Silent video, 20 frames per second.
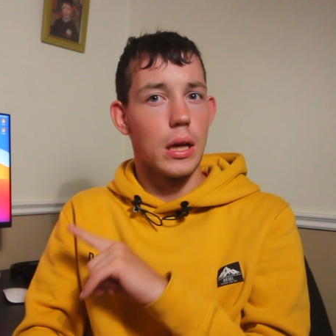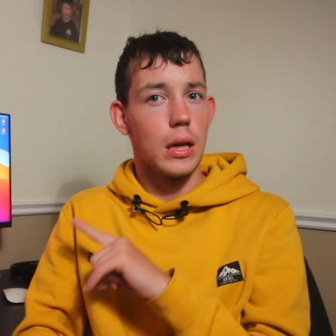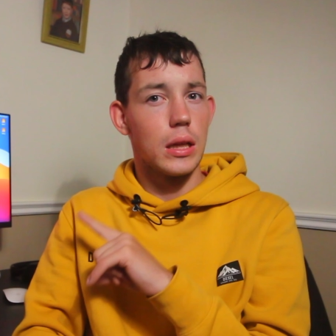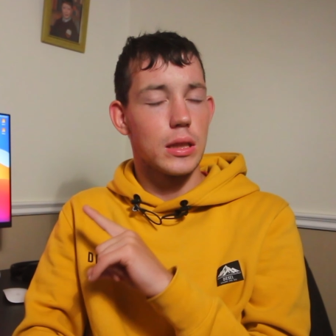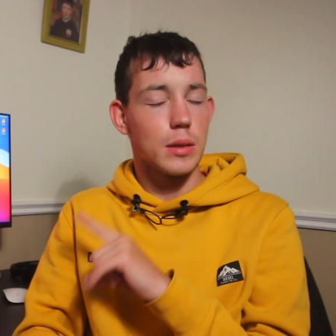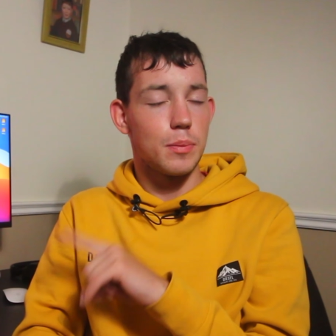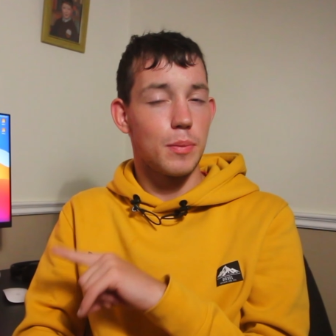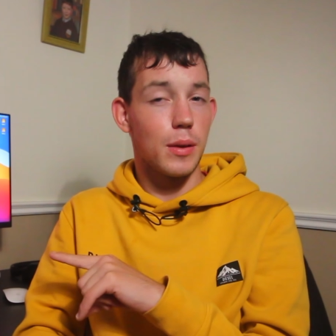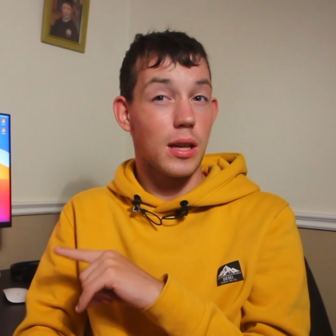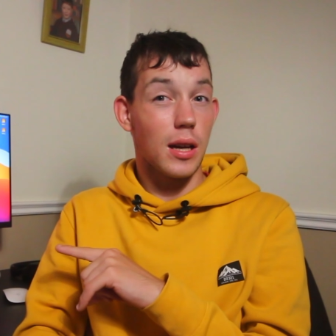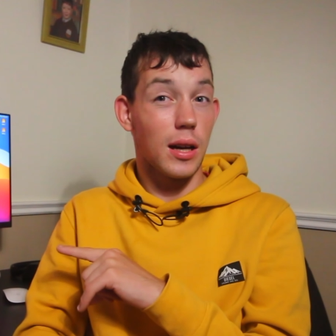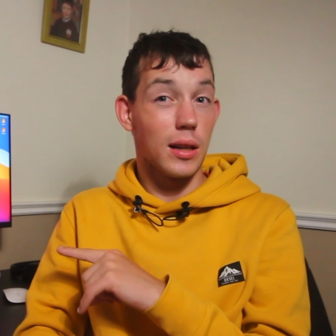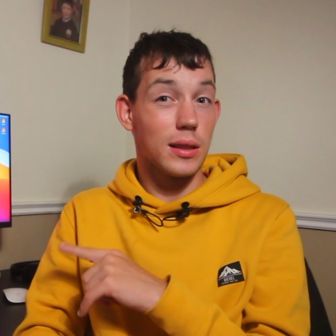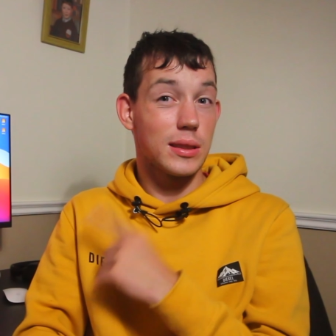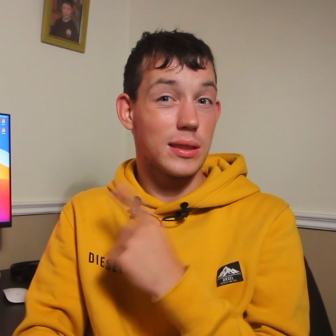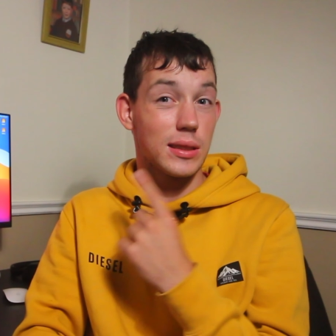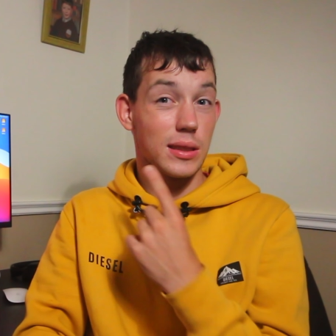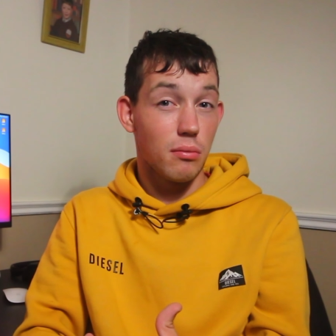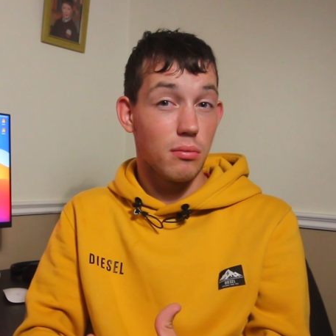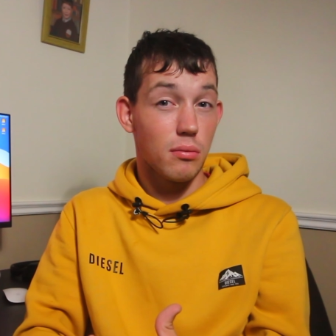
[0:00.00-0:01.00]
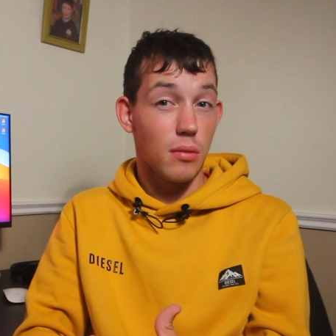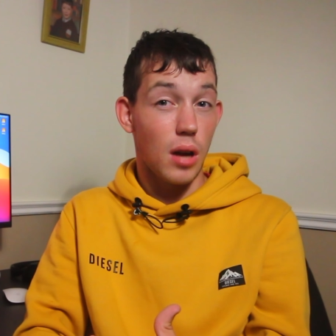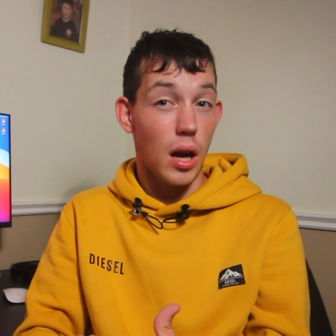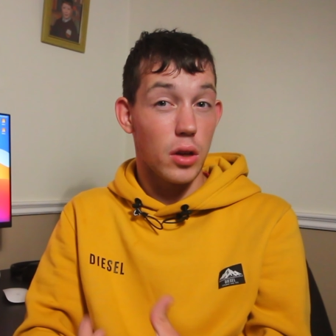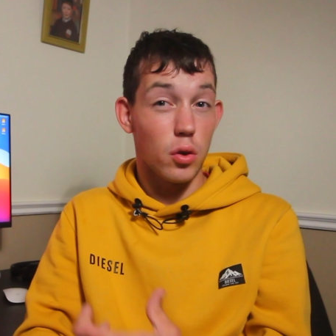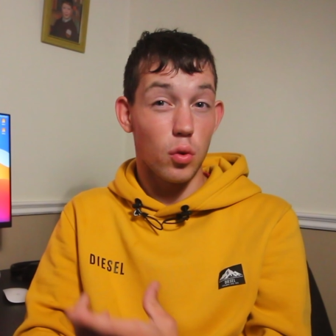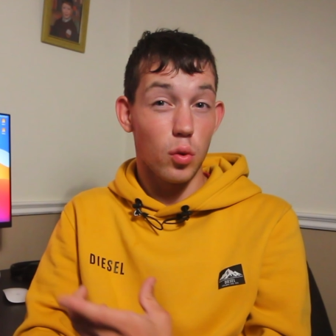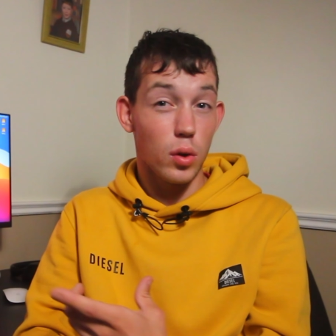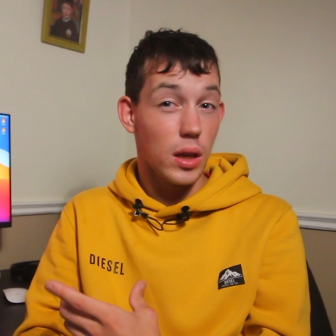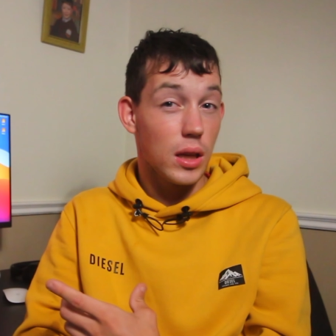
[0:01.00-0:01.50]
It's because
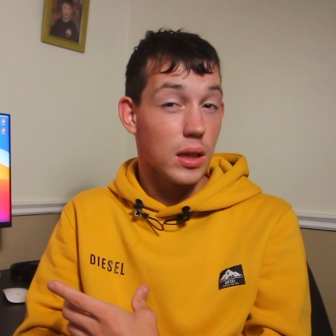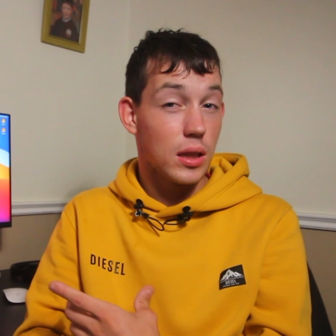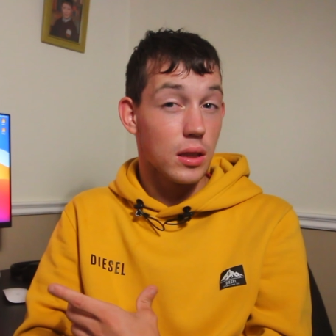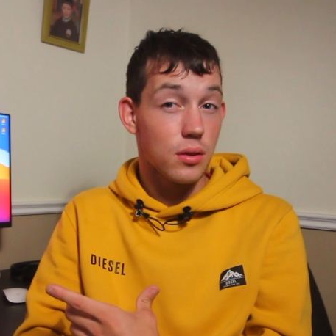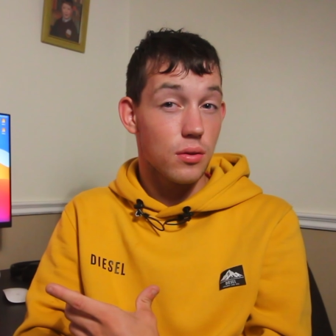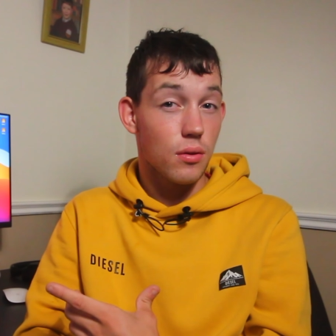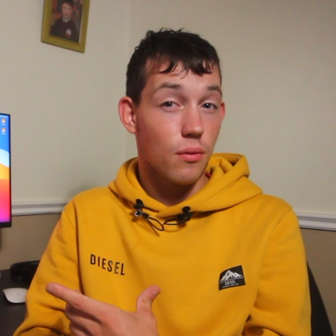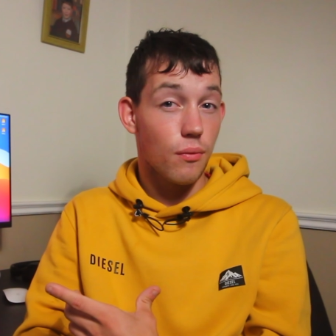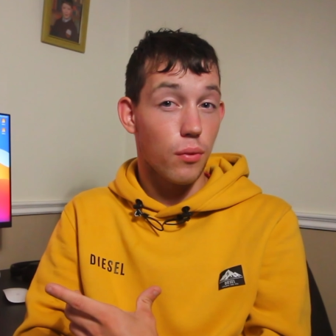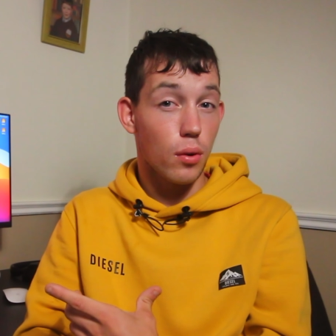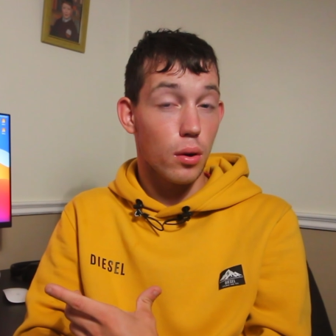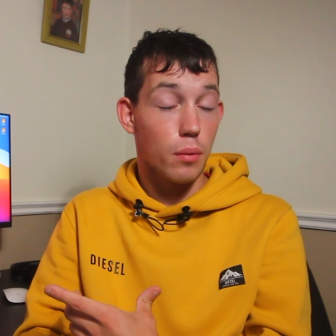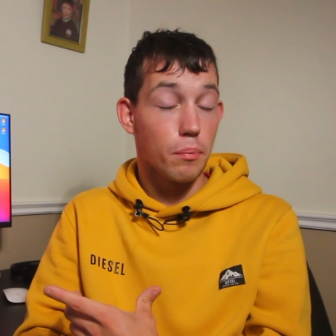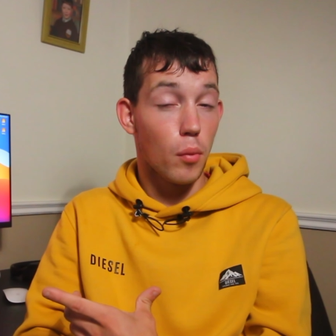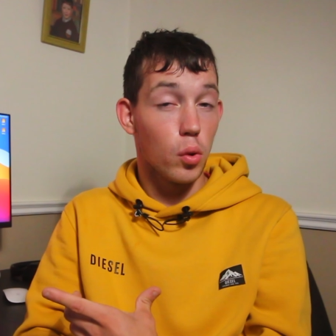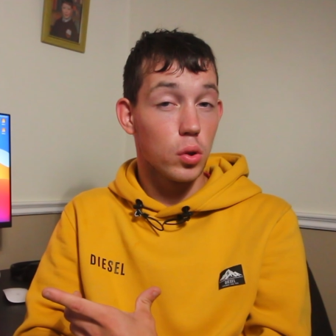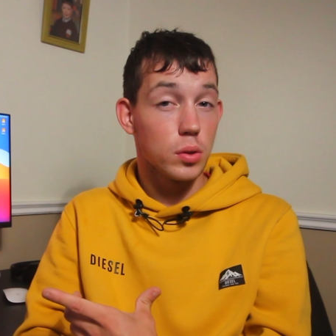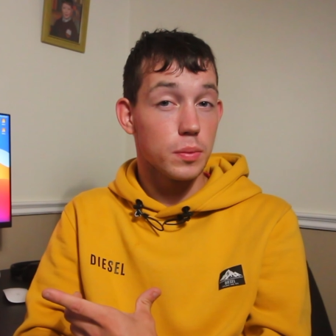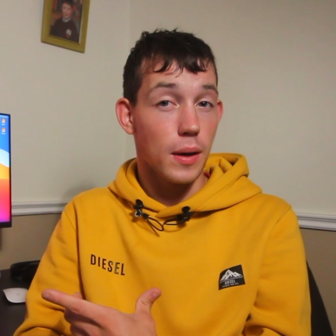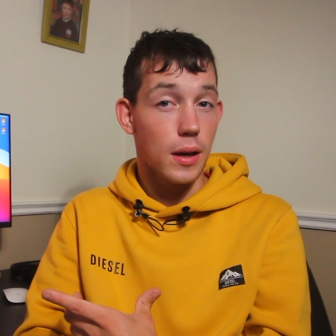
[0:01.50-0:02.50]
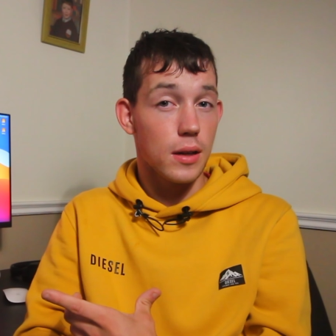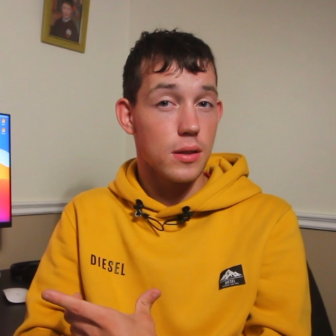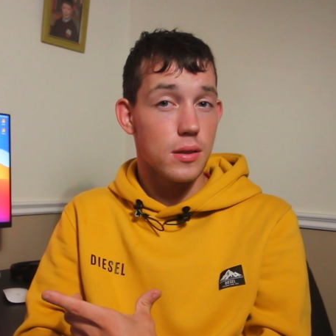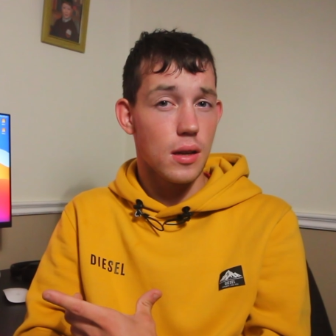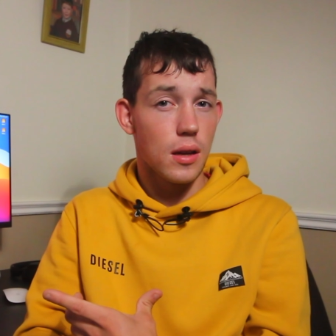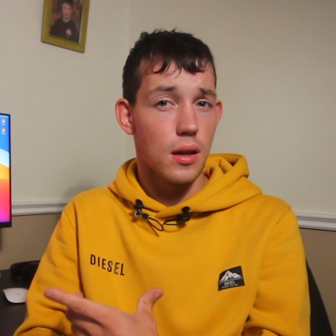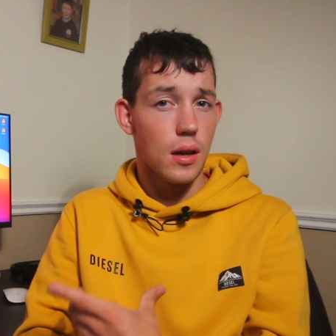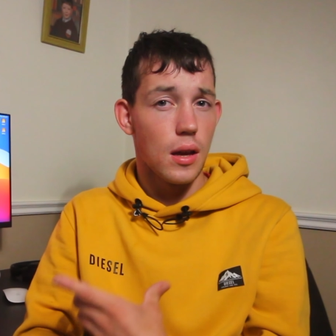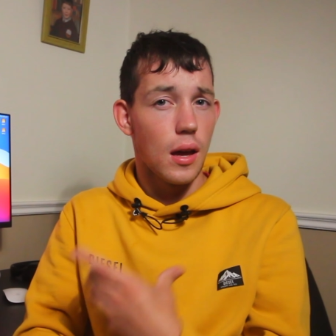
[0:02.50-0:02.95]
I don't need it for the most part.